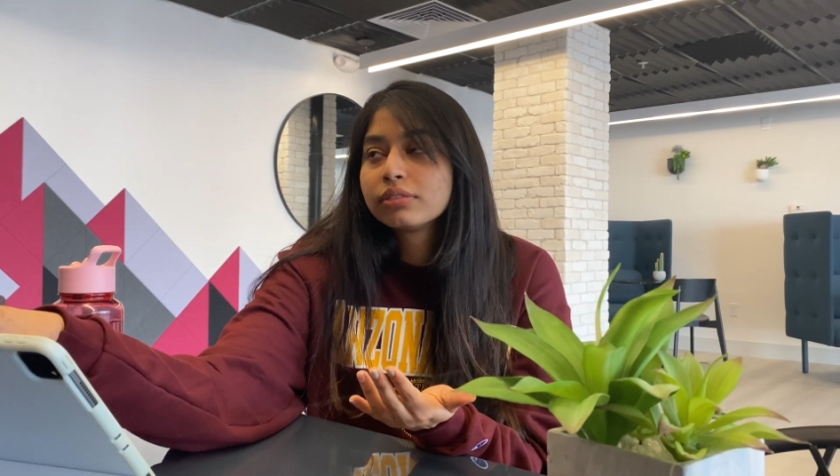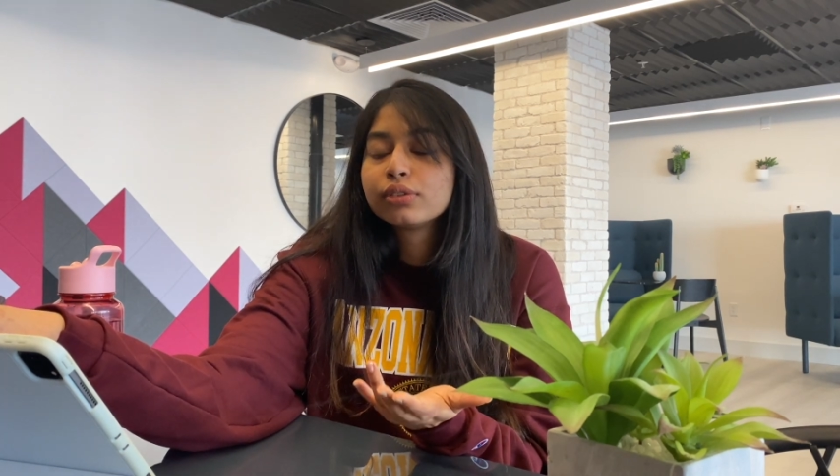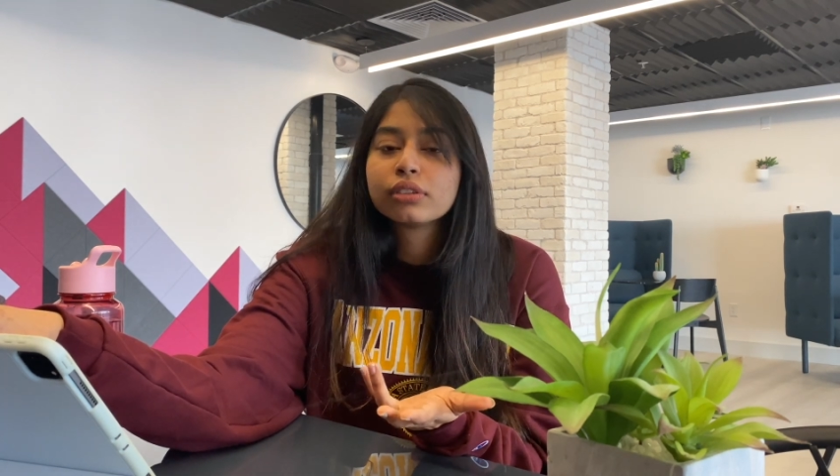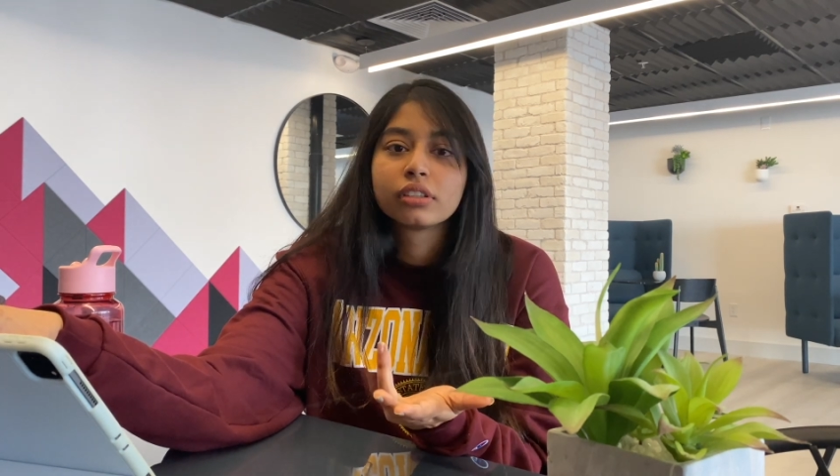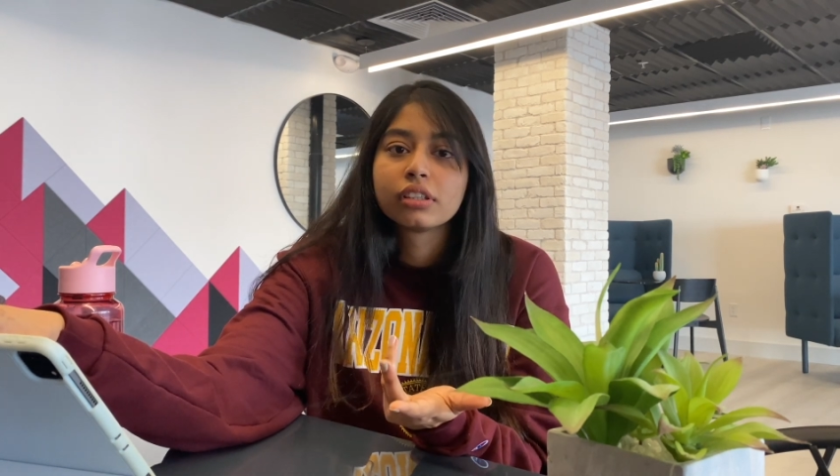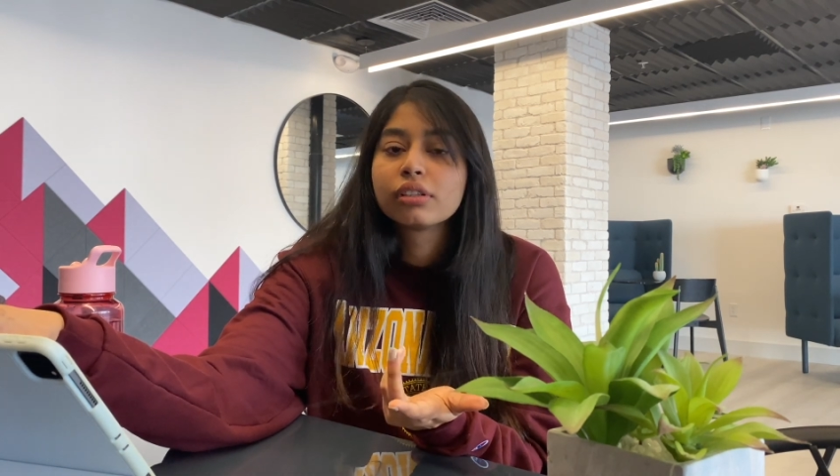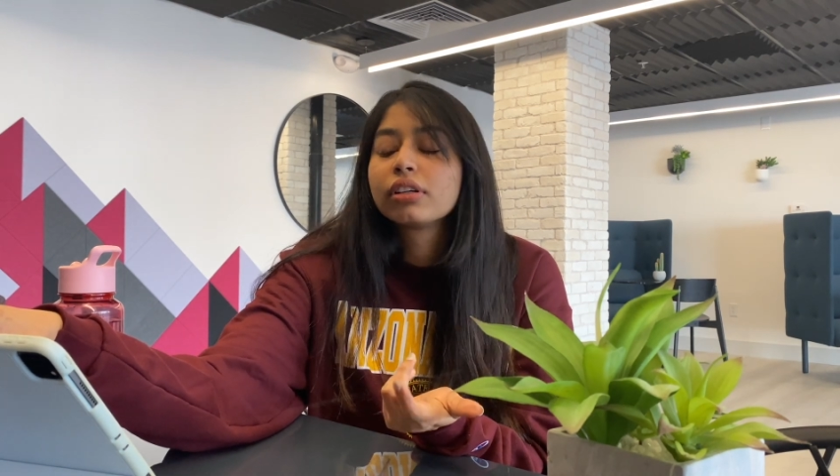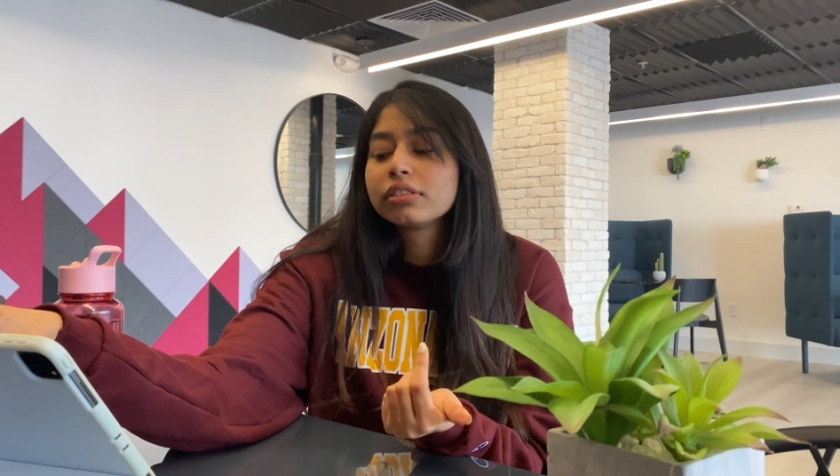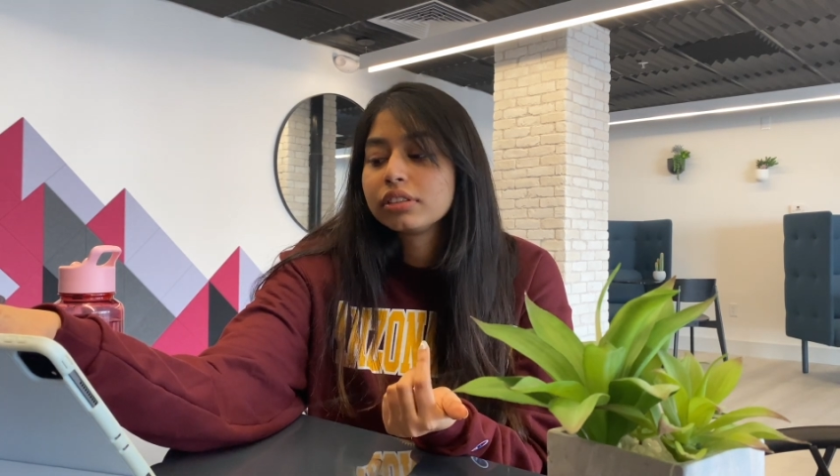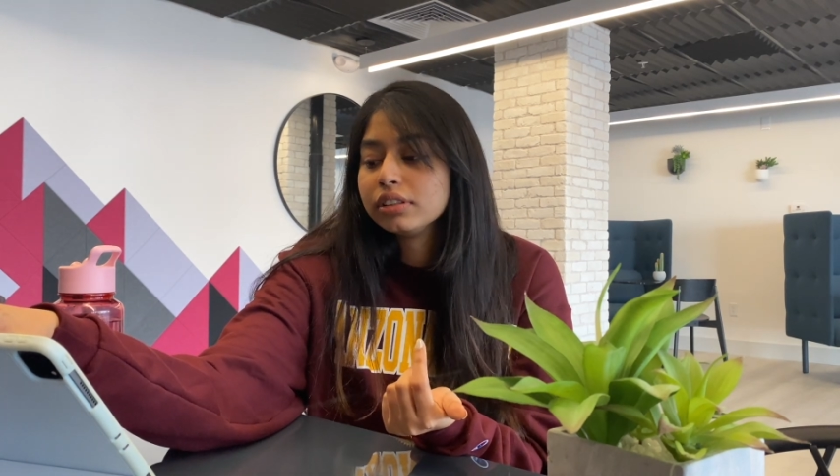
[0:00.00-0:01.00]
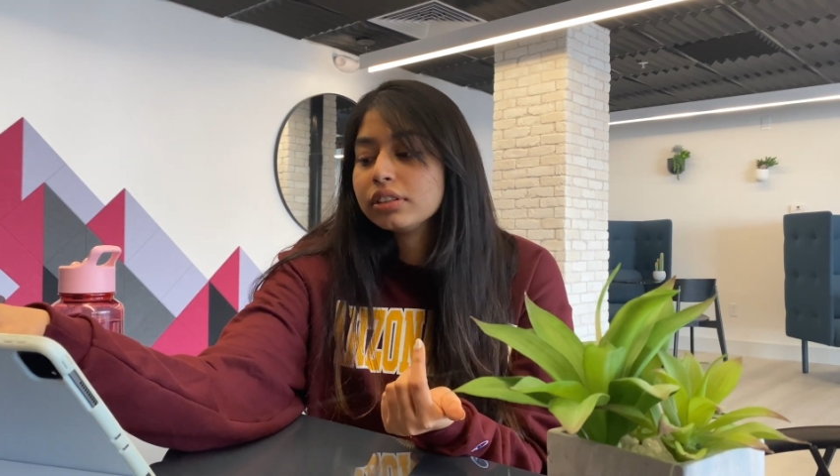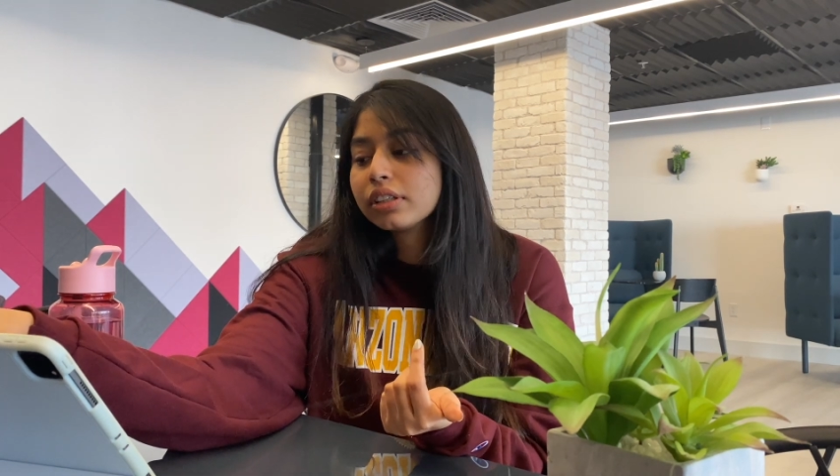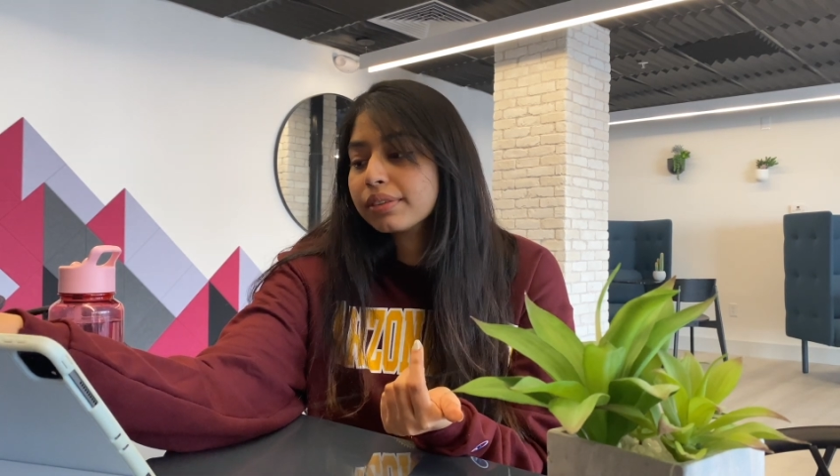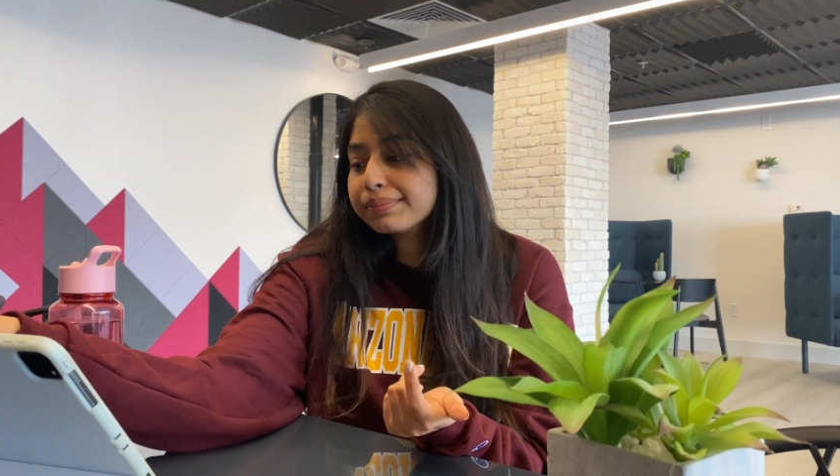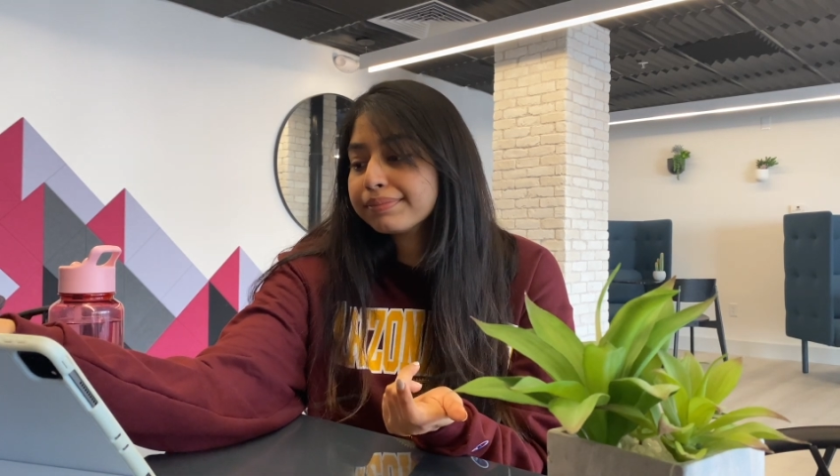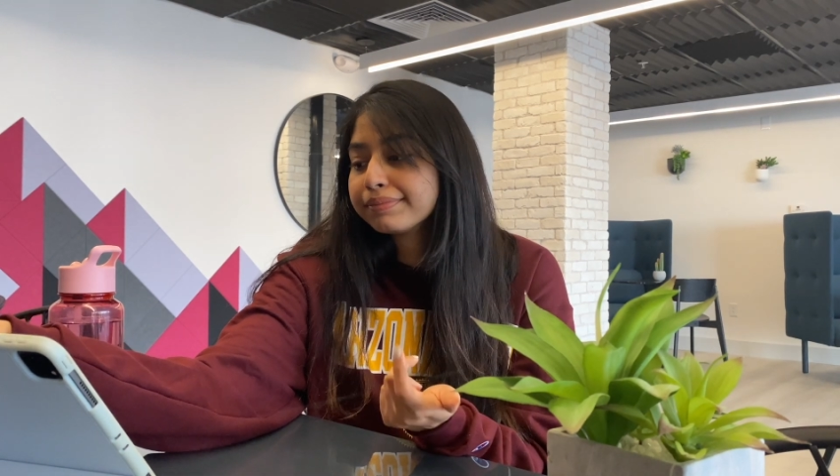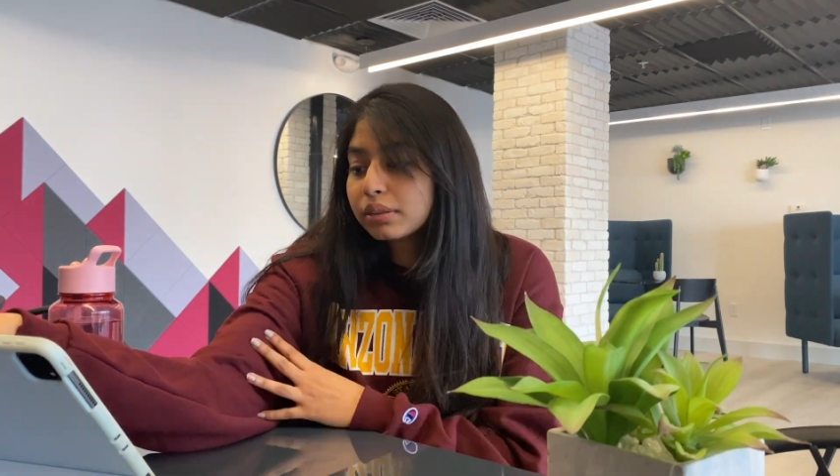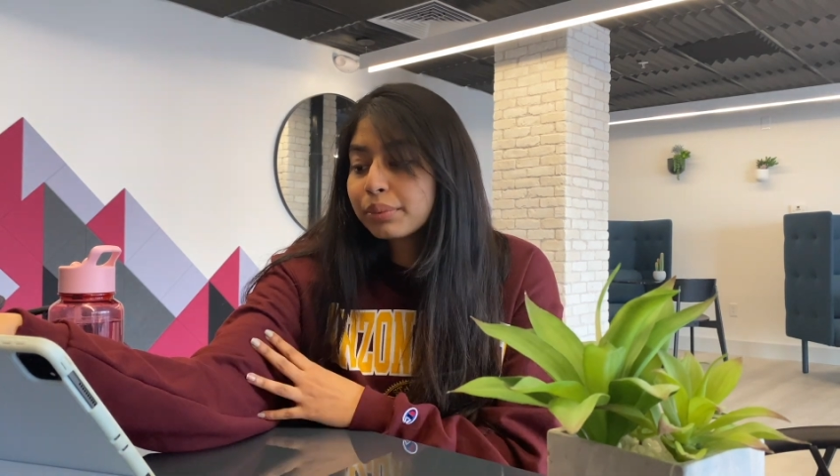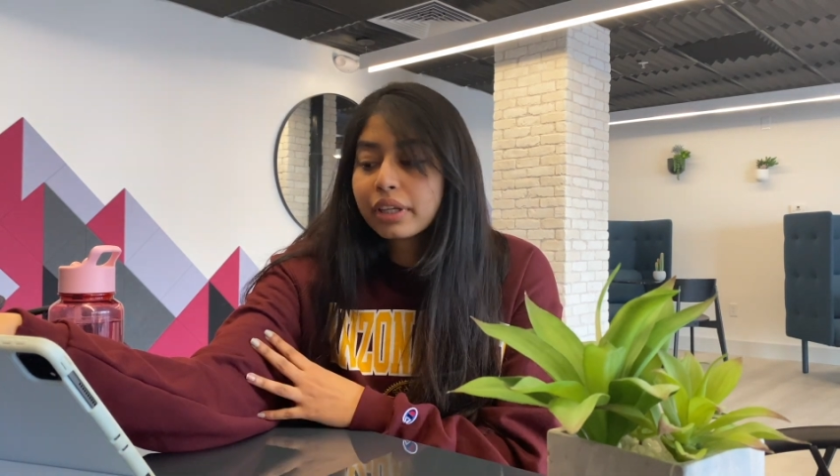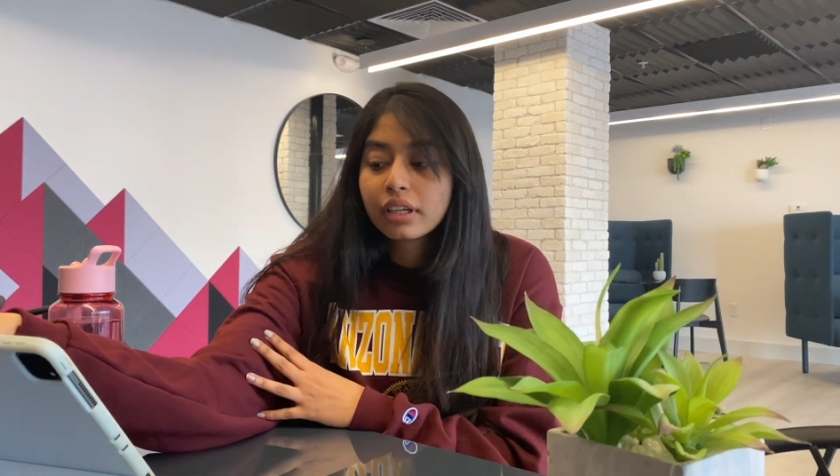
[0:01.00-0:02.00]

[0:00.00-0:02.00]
430 dollars each yeah when